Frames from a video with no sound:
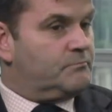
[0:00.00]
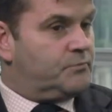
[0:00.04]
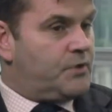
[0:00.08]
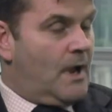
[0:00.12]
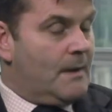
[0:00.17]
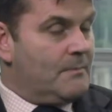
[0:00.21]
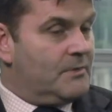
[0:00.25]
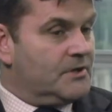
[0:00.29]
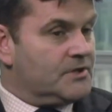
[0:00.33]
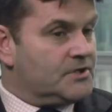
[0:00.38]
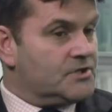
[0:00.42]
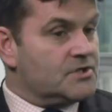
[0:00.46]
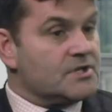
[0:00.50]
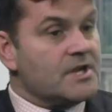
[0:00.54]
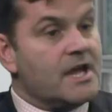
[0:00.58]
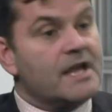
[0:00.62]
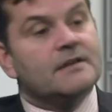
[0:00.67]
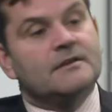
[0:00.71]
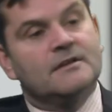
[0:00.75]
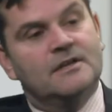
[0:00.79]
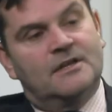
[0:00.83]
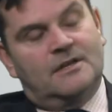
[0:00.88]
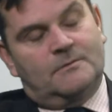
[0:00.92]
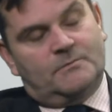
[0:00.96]
published
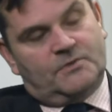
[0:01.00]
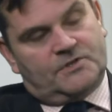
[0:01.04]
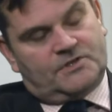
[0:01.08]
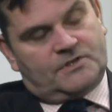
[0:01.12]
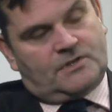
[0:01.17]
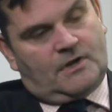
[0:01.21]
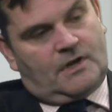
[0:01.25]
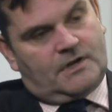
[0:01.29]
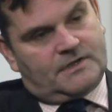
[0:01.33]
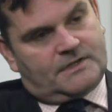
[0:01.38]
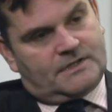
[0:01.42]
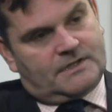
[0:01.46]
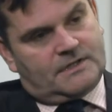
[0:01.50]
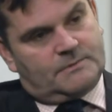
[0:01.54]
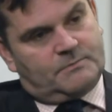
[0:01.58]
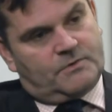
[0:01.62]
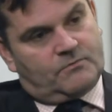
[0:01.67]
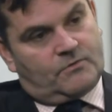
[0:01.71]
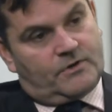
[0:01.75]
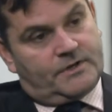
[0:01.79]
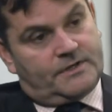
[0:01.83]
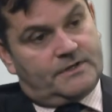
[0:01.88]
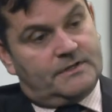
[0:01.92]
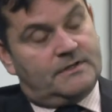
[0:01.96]
yet, but starting to be
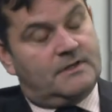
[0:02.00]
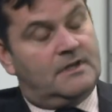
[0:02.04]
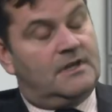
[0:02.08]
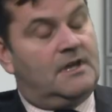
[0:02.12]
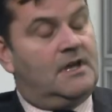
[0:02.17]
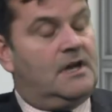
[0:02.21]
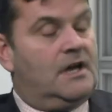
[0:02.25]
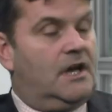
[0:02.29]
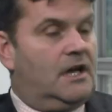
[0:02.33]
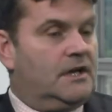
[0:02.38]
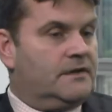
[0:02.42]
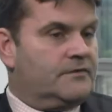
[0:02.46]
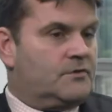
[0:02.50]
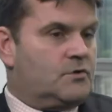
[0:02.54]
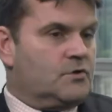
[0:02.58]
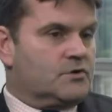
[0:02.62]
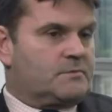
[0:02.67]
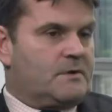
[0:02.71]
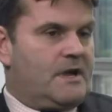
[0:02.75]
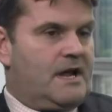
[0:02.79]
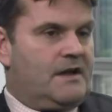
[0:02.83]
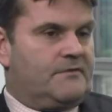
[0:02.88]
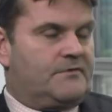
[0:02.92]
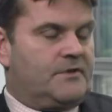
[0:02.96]
written. And of course,
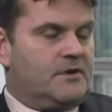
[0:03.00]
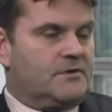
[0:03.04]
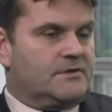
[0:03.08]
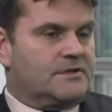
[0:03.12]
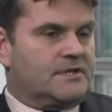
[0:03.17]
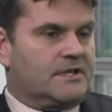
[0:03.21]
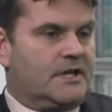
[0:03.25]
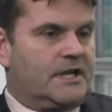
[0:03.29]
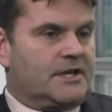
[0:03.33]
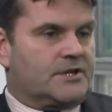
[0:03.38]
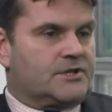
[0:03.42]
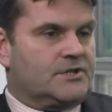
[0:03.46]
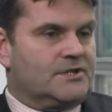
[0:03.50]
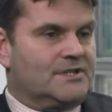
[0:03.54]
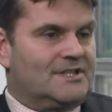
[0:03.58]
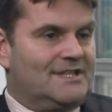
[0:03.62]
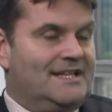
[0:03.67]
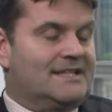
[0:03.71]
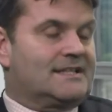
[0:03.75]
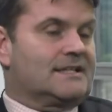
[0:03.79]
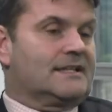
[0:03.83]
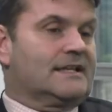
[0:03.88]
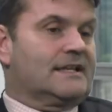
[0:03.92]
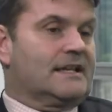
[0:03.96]
we have those elections in
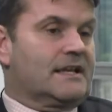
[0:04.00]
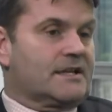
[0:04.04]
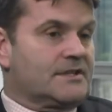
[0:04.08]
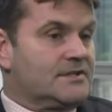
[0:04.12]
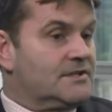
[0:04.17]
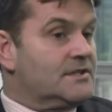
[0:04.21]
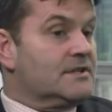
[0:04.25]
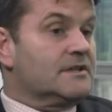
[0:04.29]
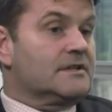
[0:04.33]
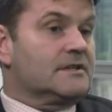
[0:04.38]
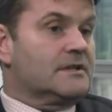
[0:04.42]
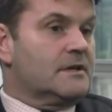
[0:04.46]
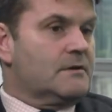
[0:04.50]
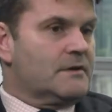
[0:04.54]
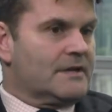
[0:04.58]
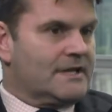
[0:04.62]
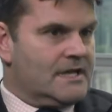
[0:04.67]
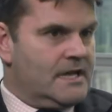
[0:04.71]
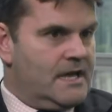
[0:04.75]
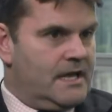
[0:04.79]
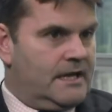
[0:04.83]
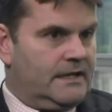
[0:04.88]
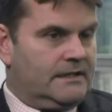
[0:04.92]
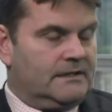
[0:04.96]
Italy next year. Now,
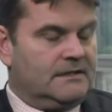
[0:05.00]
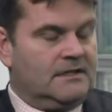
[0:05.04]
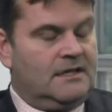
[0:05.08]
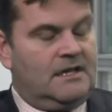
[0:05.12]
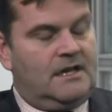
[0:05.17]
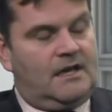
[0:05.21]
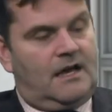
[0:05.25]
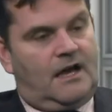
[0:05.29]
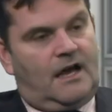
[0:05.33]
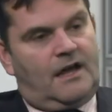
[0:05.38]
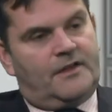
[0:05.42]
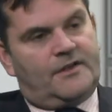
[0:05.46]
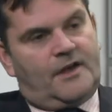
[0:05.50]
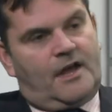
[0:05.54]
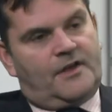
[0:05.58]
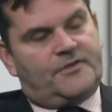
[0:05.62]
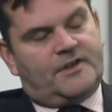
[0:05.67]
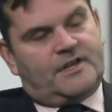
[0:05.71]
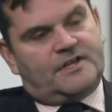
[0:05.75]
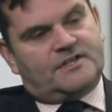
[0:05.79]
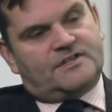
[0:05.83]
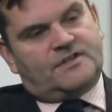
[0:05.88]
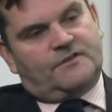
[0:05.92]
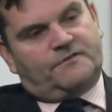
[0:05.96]
again, yes. uh, I
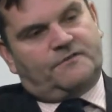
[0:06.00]
think it's the